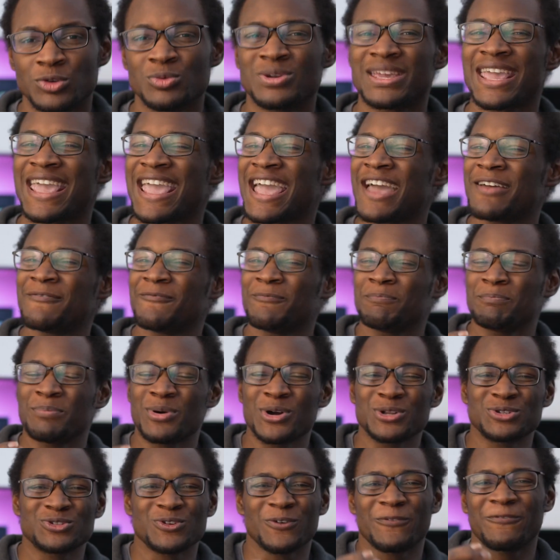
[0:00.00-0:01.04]
can't
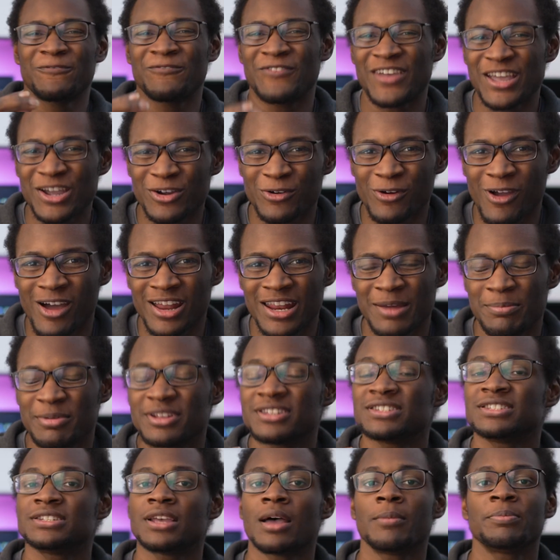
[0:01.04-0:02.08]
put your finger on it,
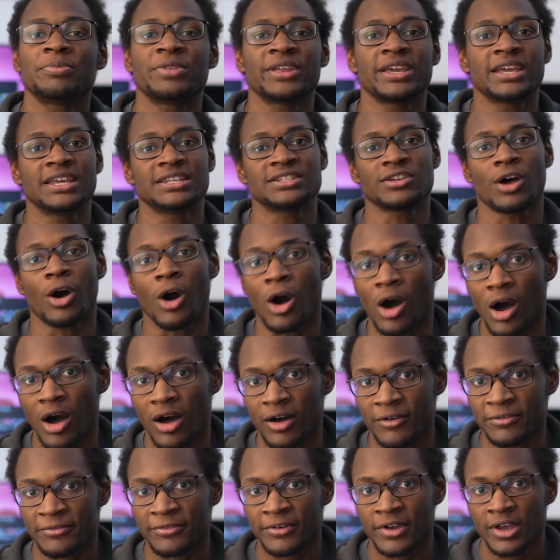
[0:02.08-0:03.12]
but something is
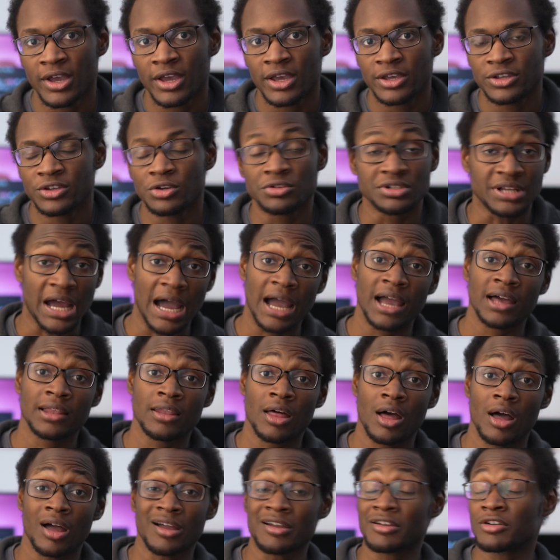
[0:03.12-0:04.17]
off. Your
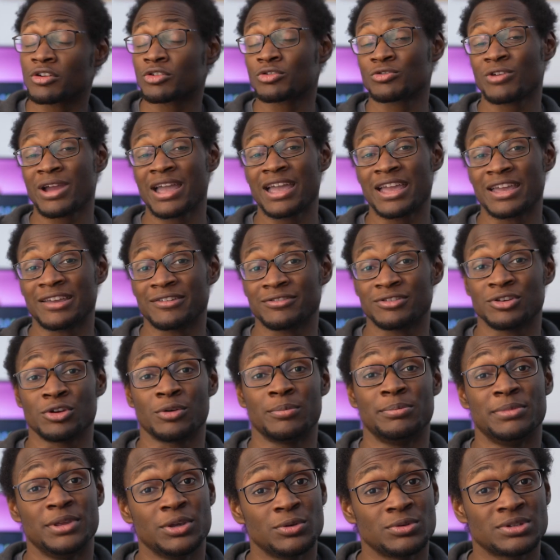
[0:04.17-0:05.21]
dialogue, great. Your
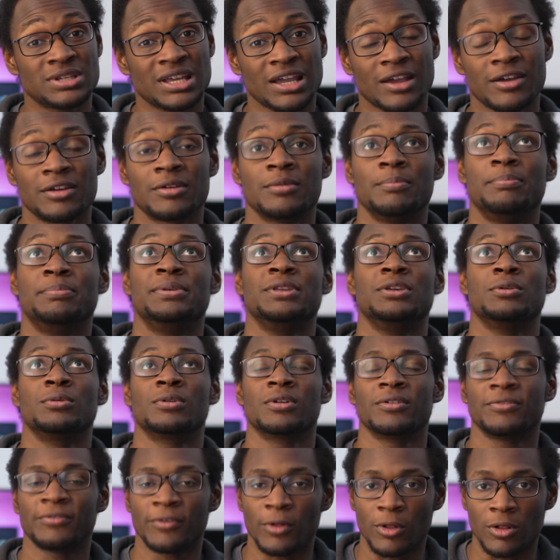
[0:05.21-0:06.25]
music,
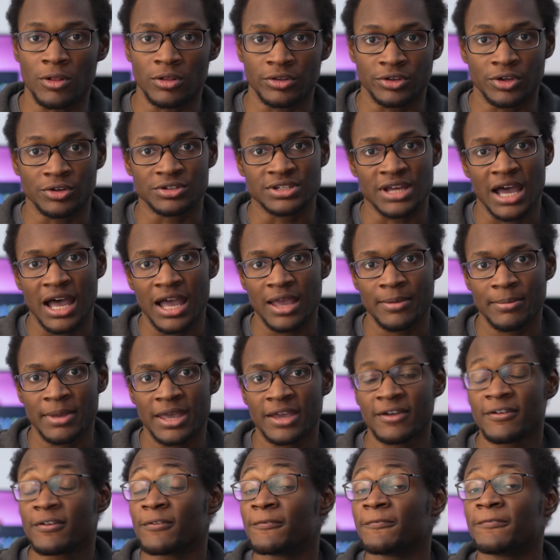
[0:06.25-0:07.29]
beautiful. Your
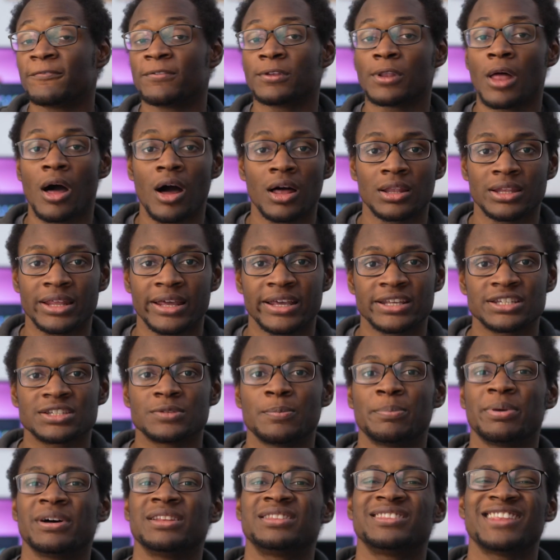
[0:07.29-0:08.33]
timing, flawless,
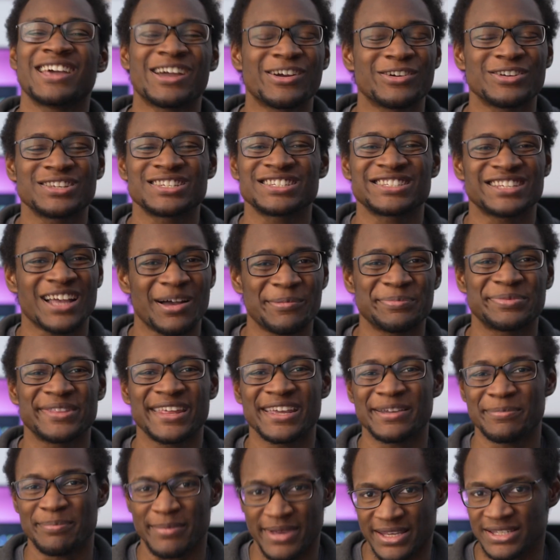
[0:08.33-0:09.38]
but there is
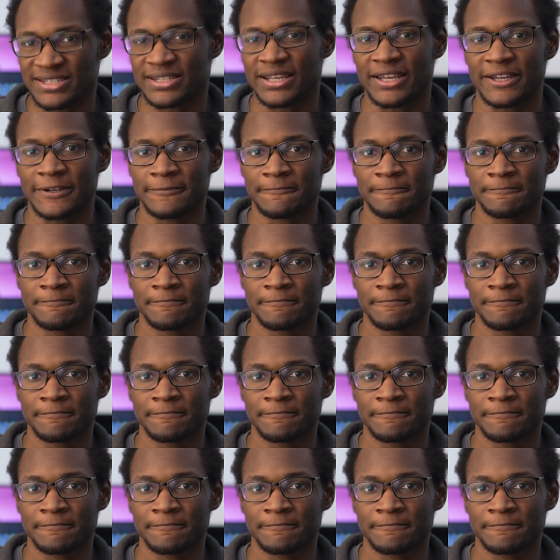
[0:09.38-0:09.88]
something missing.